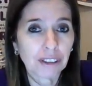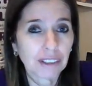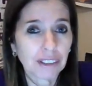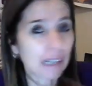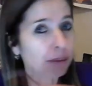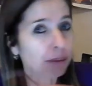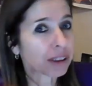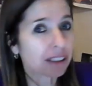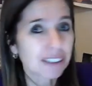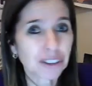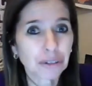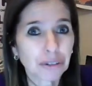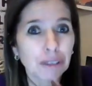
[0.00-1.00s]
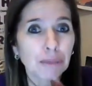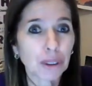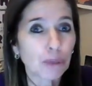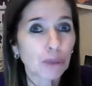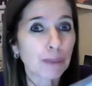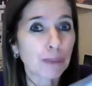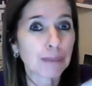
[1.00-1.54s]
Not what's on the screen, but you'll
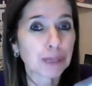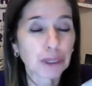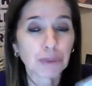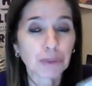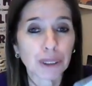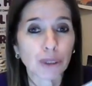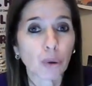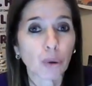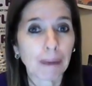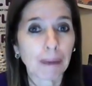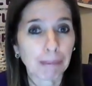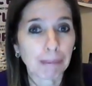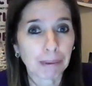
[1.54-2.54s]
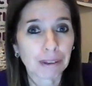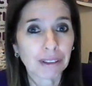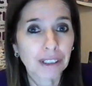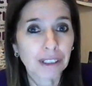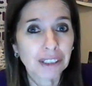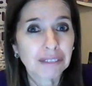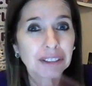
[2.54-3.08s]
be able to read your paper,
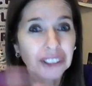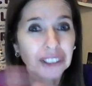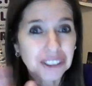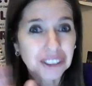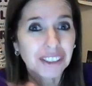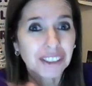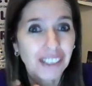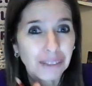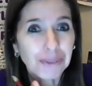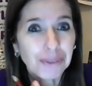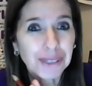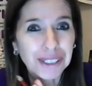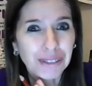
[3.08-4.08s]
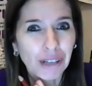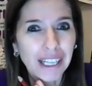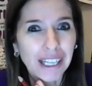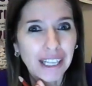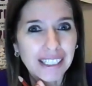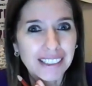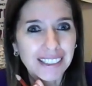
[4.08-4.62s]
which is really great,
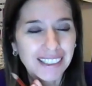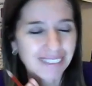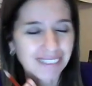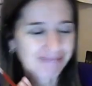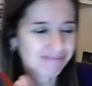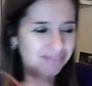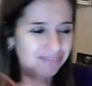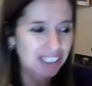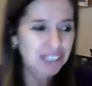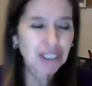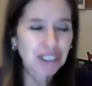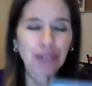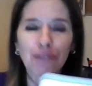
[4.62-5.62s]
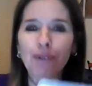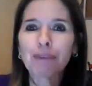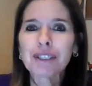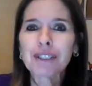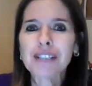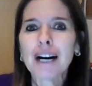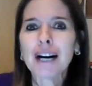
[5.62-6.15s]
isn't it? So from the
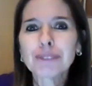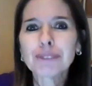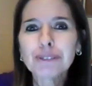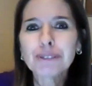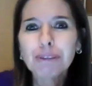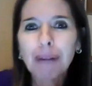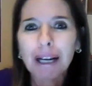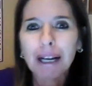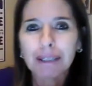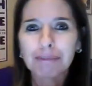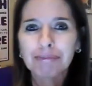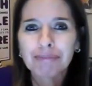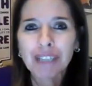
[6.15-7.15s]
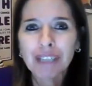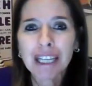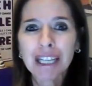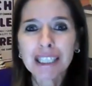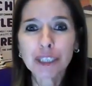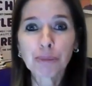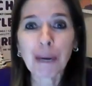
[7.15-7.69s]
top to the bottom,
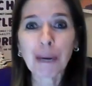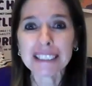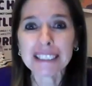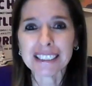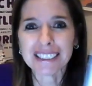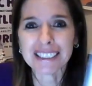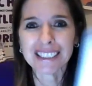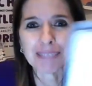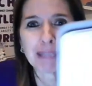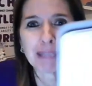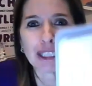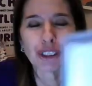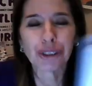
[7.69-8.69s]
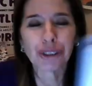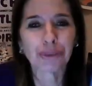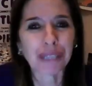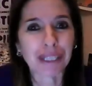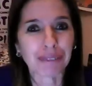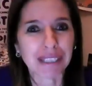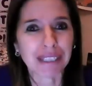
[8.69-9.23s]
let's practice to make sure we
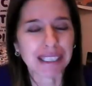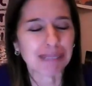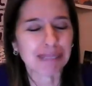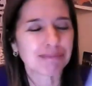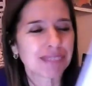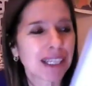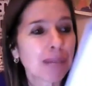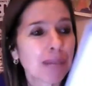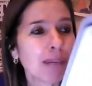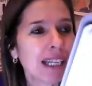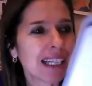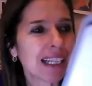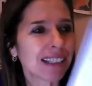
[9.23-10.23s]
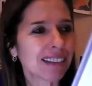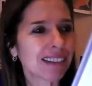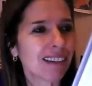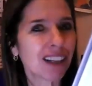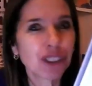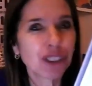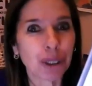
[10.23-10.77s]
can read them. Begin
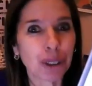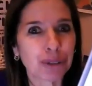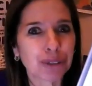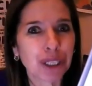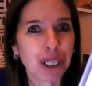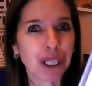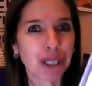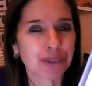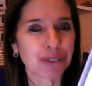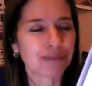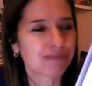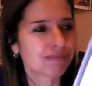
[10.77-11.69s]
on your own. Go.